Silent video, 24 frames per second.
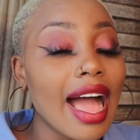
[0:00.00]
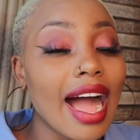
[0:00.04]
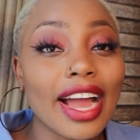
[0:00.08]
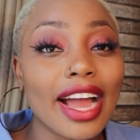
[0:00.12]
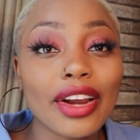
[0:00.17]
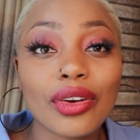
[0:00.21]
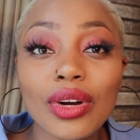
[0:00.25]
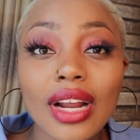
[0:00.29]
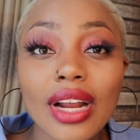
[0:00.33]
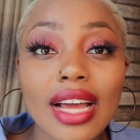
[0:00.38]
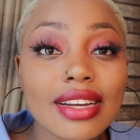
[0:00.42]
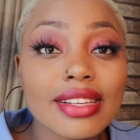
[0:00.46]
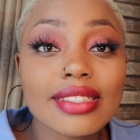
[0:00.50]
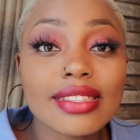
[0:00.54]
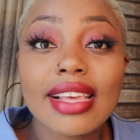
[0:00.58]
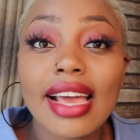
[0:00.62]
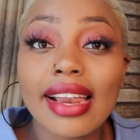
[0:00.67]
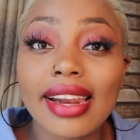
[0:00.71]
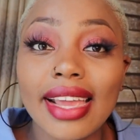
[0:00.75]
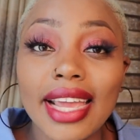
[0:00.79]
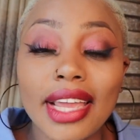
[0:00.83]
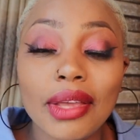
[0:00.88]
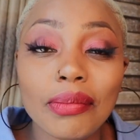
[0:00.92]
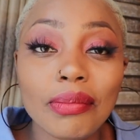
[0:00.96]
I don't
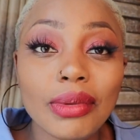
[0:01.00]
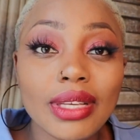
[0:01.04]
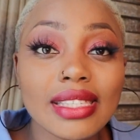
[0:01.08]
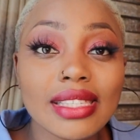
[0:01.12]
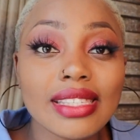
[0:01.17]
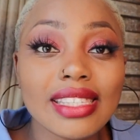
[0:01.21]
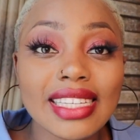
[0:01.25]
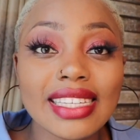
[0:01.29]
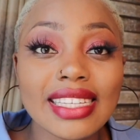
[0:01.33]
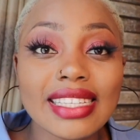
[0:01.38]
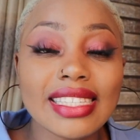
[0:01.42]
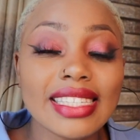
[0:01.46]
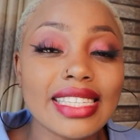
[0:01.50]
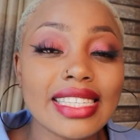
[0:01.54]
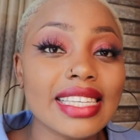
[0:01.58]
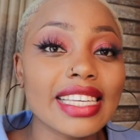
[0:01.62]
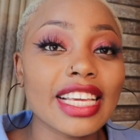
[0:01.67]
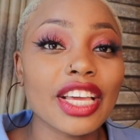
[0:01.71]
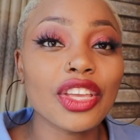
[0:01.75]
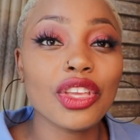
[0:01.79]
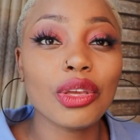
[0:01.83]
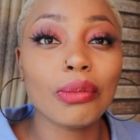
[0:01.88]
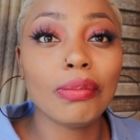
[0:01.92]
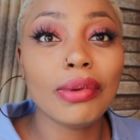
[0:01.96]
understand A, B, C, D,
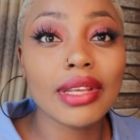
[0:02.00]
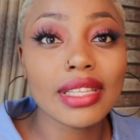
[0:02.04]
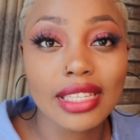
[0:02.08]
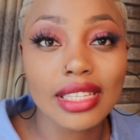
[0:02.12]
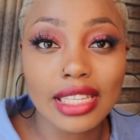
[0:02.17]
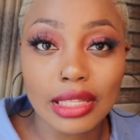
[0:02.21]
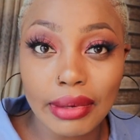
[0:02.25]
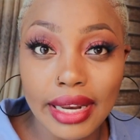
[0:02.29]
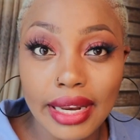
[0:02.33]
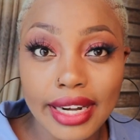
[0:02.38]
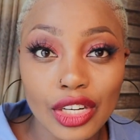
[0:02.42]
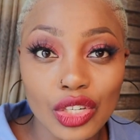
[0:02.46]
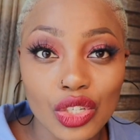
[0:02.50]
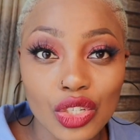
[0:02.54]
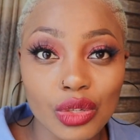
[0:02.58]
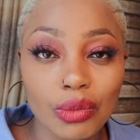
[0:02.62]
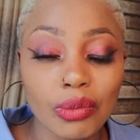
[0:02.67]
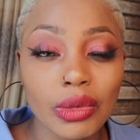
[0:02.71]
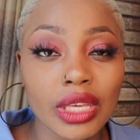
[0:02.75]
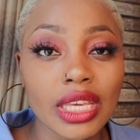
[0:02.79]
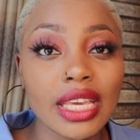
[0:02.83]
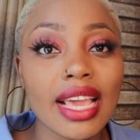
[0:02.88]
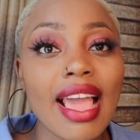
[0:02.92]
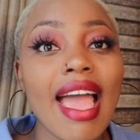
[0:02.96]
can you please explain it to
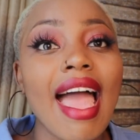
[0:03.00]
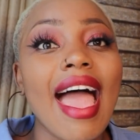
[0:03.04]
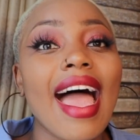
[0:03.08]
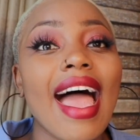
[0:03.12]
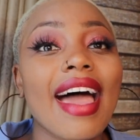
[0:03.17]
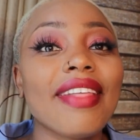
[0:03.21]
me?